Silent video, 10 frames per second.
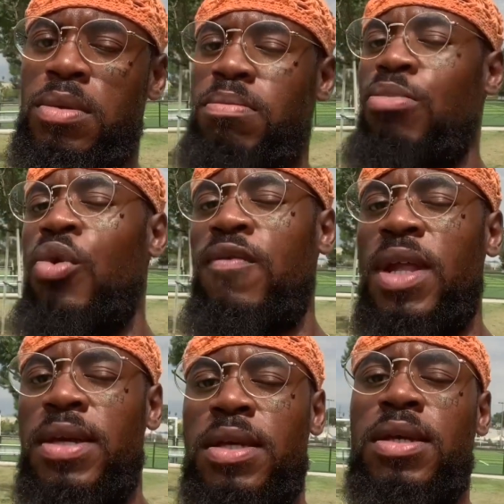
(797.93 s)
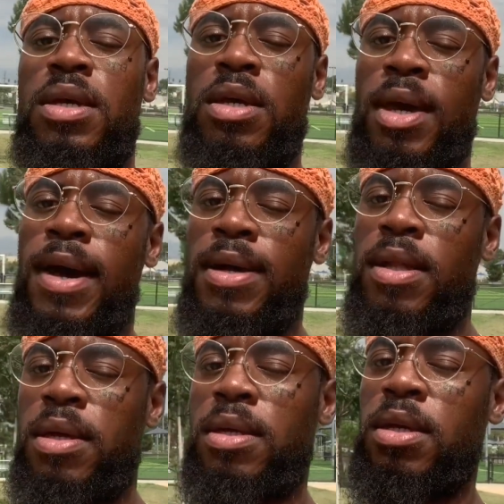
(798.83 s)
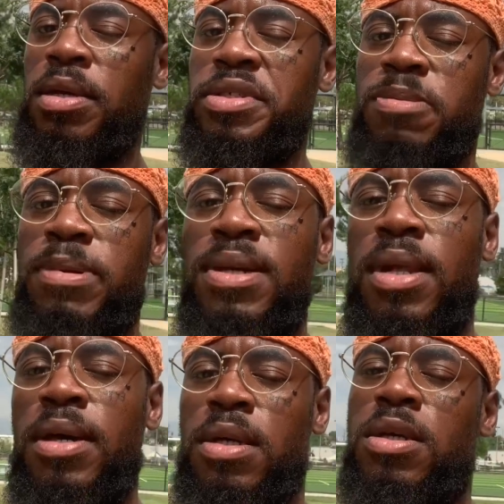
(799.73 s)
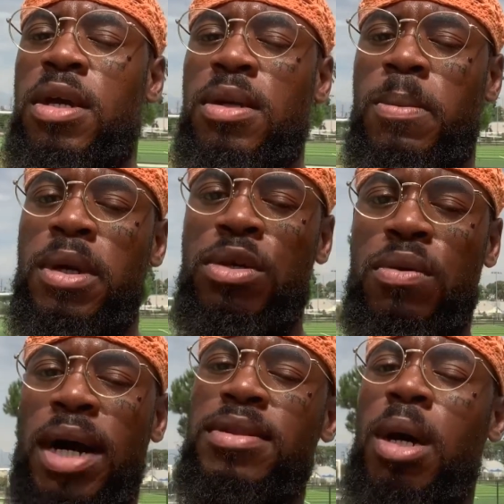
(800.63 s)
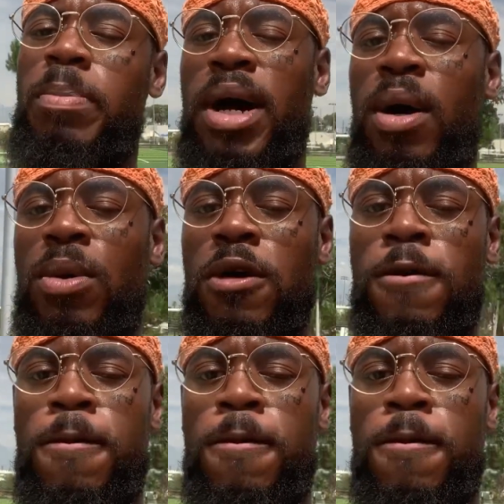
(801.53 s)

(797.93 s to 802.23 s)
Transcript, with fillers: Move like a king, act like a king, speak like a king, man. You got that power.